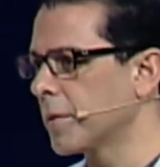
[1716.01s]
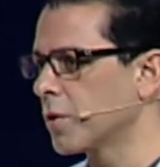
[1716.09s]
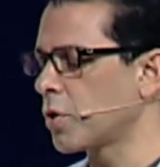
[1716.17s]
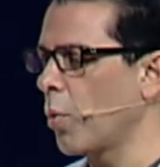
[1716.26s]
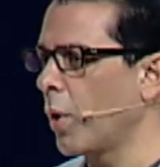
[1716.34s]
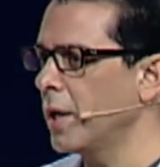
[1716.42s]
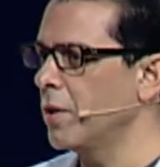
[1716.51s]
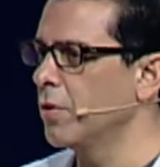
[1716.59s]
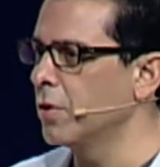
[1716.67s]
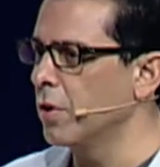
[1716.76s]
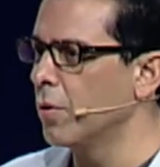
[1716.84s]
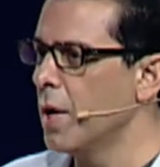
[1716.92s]
So, what do you
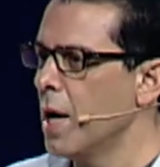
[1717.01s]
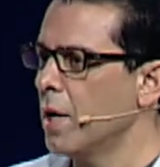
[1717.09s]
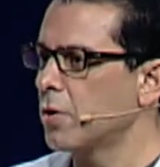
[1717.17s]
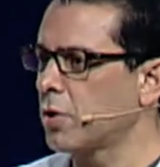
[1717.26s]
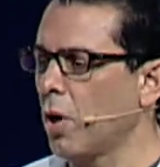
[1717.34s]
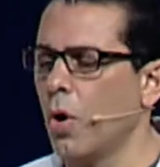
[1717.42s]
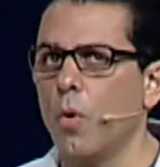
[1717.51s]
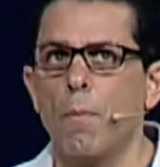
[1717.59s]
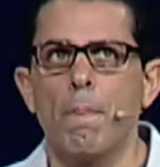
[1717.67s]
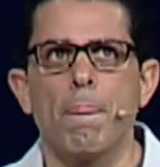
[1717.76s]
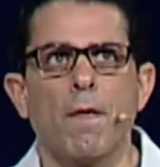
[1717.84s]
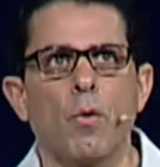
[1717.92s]
do? So,
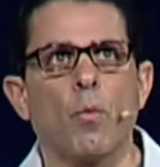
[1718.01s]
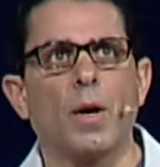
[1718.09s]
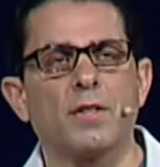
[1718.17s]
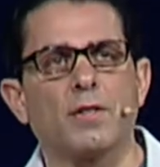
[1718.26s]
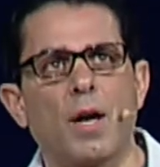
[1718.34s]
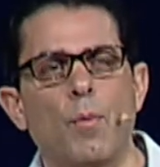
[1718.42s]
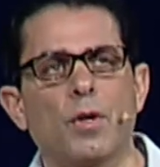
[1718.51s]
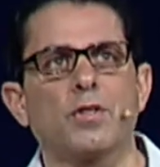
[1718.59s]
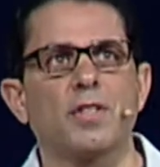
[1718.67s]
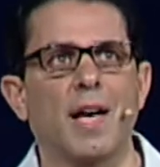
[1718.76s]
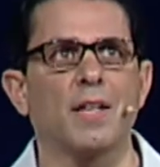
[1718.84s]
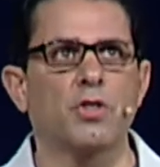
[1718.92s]
when someone
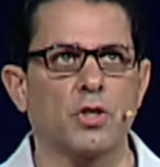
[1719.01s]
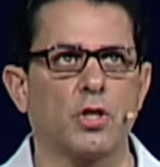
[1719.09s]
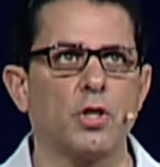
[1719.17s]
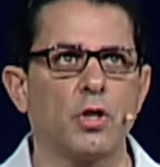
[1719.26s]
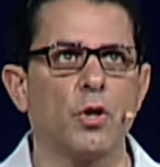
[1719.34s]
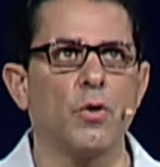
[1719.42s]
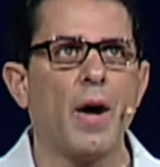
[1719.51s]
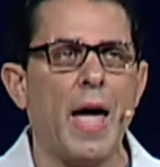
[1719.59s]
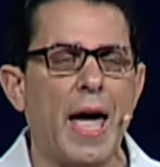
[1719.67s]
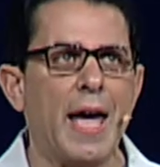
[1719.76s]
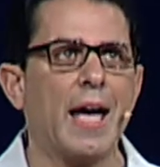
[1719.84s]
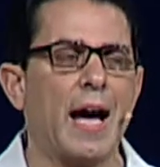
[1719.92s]
says to you,
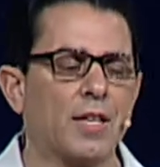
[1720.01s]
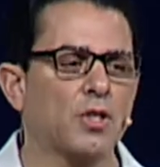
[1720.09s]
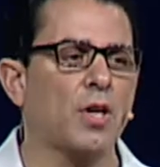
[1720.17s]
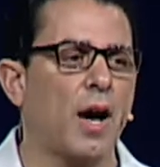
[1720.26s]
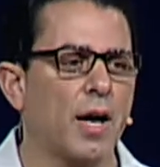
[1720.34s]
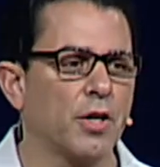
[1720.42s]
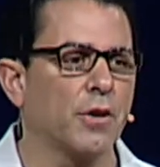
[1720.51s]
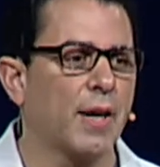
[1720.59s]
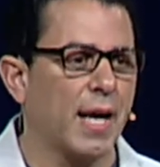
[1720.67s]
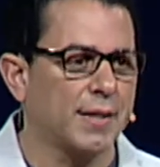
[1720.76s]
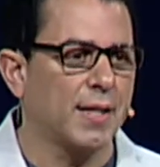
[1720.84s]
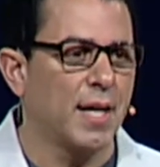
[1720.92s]
Hey, I saw your
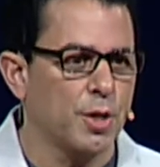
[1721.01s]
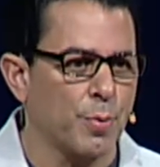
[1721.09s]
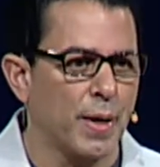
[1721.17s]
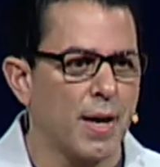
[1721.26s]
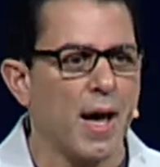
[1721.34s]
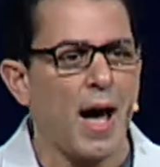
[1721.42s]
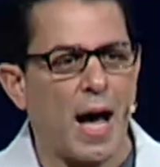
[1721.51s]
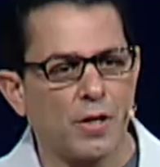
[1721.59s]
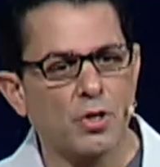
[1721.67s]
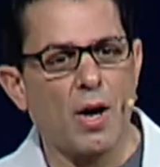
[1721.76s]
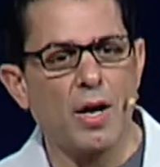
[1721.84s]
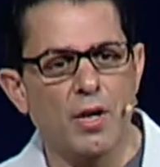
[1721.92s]
ex husband, I
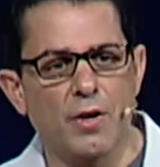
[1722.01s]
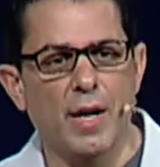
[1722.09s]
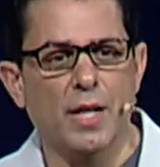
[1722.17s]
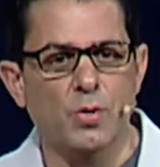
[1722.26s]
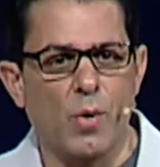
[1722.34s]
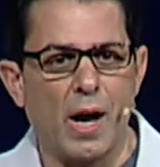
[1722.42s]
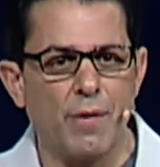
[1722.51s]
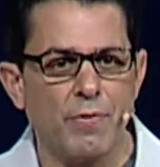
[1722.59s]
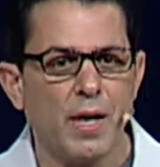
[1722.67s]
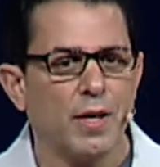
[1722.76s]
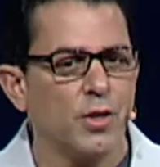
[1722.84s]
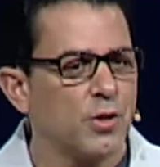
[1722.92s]
saw your ex
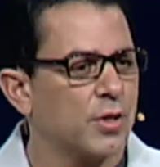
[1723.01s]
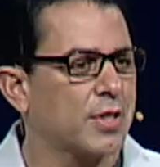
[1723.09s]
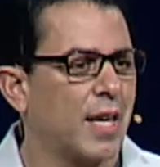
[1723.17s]
wife, you just